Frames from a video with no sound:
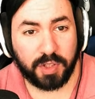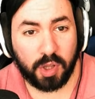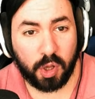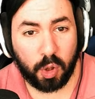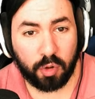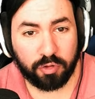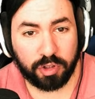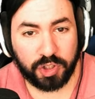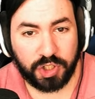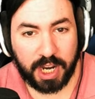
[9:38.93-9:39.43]
After the
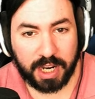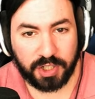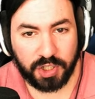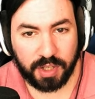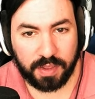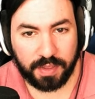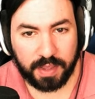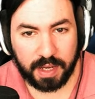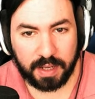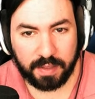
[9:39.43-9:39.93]
whole
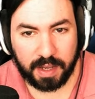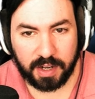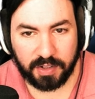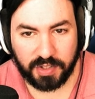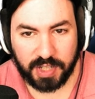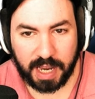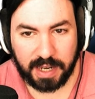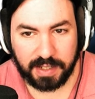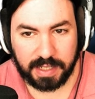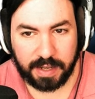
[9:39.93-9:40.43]
rejection thing, they
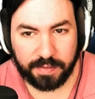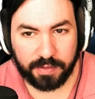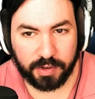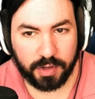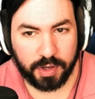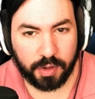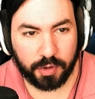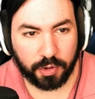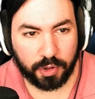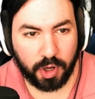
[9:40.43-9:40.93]
decided to give
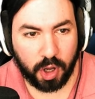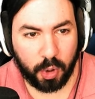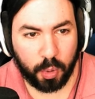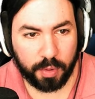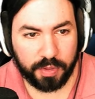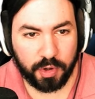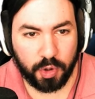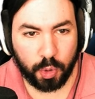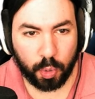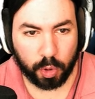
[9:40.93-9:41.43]
it another go
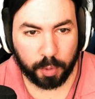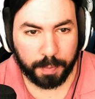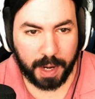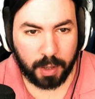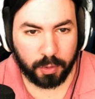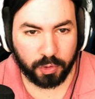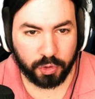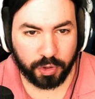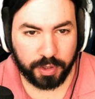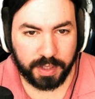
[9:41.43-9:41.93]
with newer
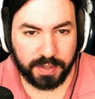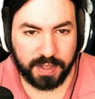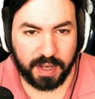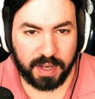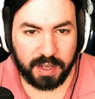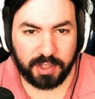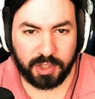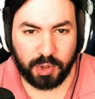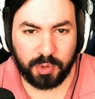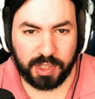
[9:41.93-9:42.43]
boundaries.
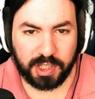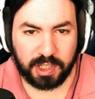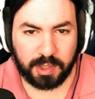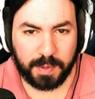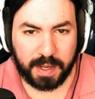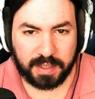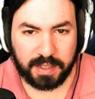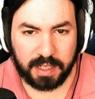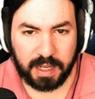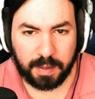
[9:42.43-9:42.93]
She was
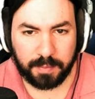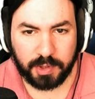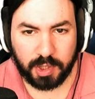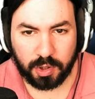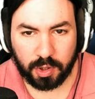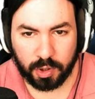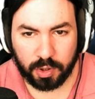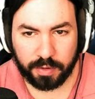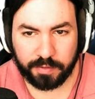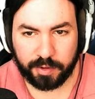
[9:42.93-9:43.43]
expecting him
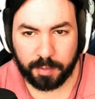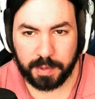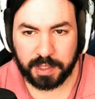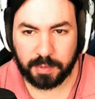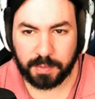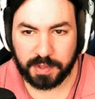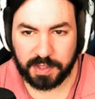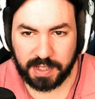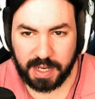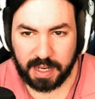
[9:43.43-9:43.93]
to learn from
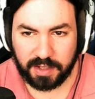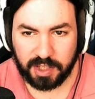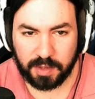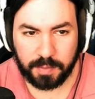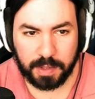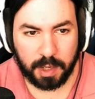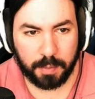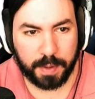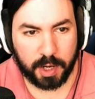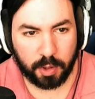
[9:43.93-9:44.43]
his mistakes
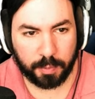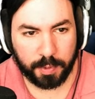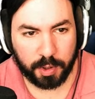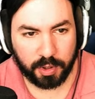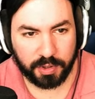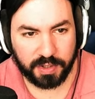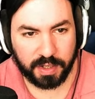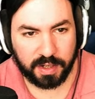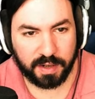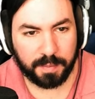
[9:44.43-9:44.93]
and be a better
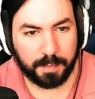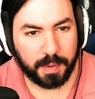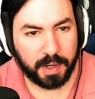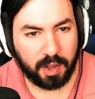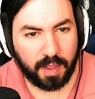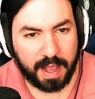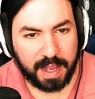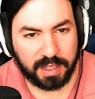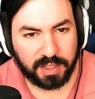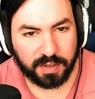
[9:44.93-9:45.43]
person. But
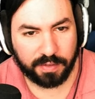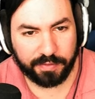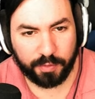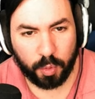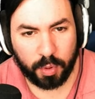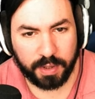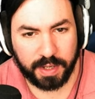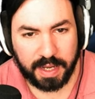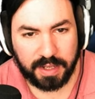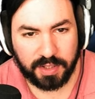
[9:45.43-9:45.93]
alas,
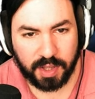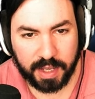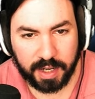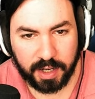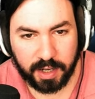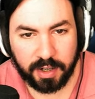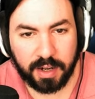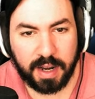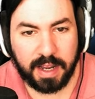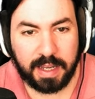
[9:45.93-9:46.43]
four days
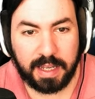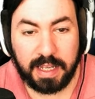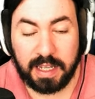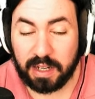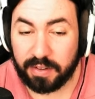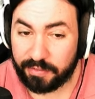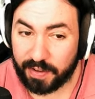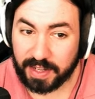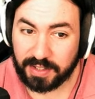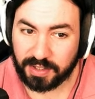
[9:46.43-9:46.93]
later, he
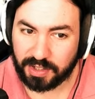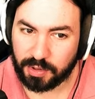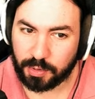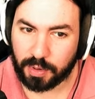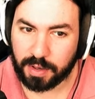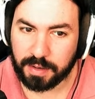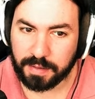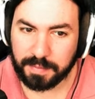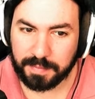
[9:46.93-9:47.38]
confessed to